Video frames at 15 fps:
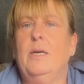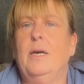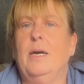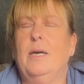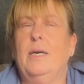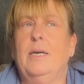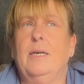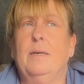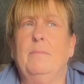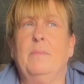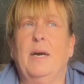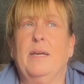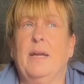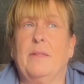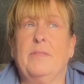
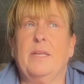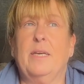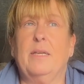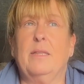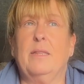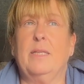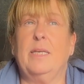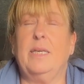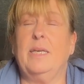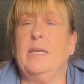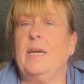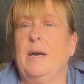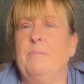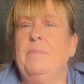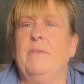And I think the
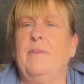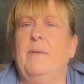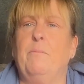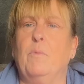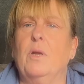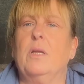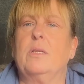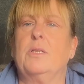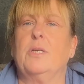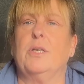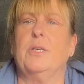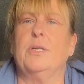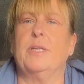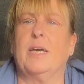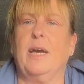camper van will
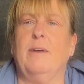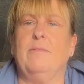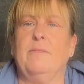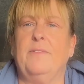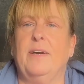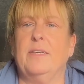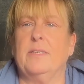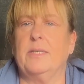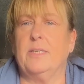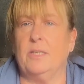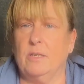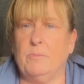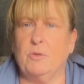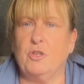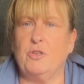tow the caravan
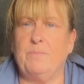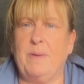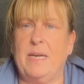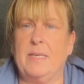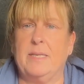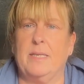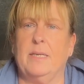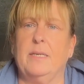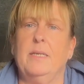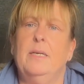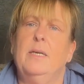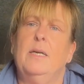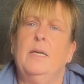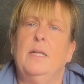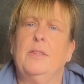so much better
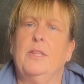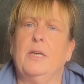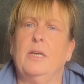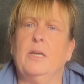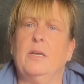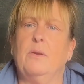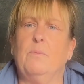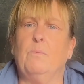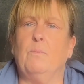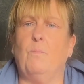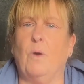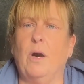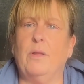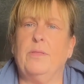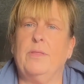than
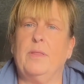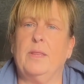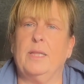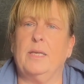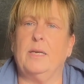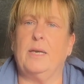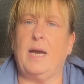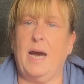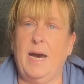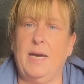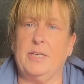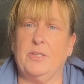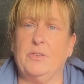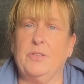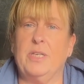what the
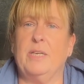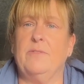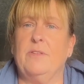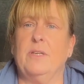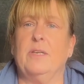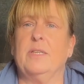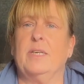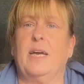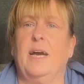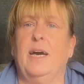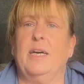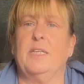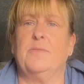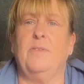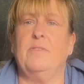car does, even though the
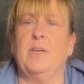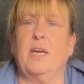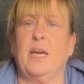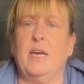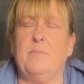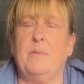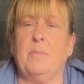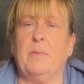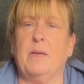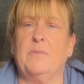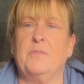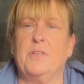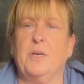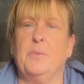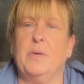car's very capable
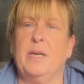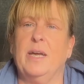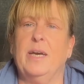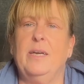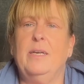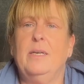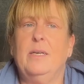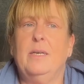of towing it.